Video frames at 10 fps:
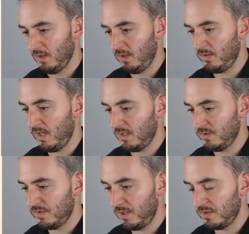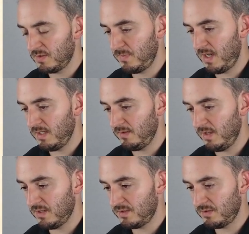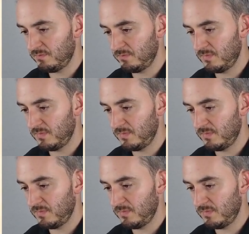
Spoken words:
Okay, so expanding this,